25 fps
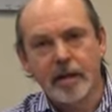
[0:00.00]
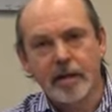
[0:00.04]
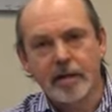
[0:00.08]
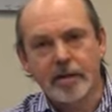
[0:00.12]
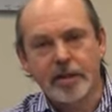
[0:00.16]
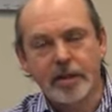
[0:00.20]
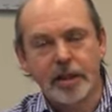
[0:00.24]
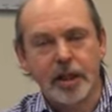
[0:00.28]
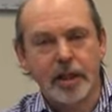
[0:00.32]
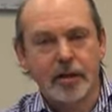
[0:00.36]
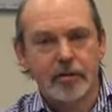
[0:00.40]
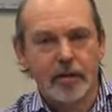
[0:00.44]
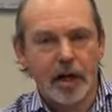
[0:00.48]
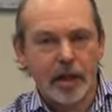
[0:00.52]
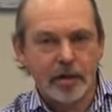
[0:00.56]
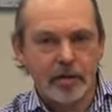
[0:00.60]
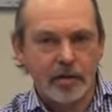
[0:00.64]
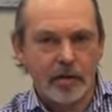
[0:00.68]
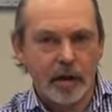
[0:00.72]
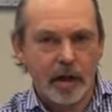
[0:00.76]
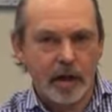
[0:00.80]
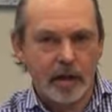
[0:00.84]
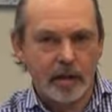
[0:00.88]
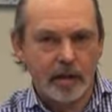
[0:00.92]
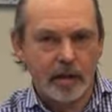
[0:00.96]
She
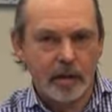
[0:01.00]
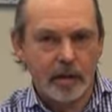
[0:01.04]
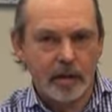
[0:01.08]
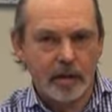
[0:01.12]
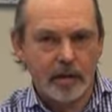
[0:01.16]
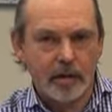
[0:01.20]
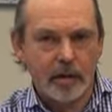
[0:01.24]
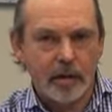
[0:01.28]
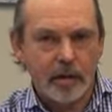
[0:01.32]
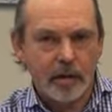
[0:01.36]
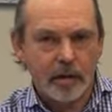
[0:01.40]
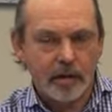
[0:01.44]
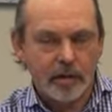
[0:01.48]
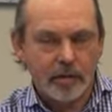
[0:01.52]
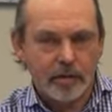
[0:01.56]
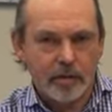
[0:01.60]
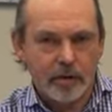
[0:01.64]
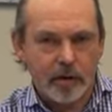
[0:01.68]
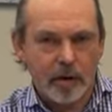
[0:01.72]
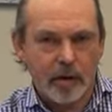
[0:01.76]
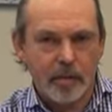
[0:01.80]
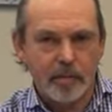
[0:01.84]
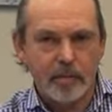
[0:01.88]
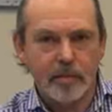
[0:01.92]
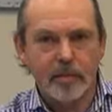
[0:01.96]
graduated
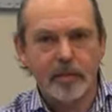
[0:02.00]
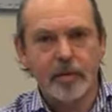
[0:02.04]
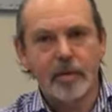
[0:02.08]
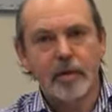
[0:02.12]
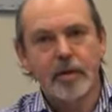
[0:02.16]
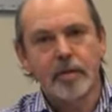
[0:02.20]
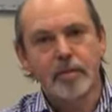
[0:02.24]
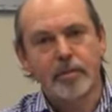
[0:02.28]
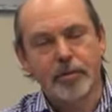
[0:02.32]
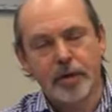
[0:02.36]
from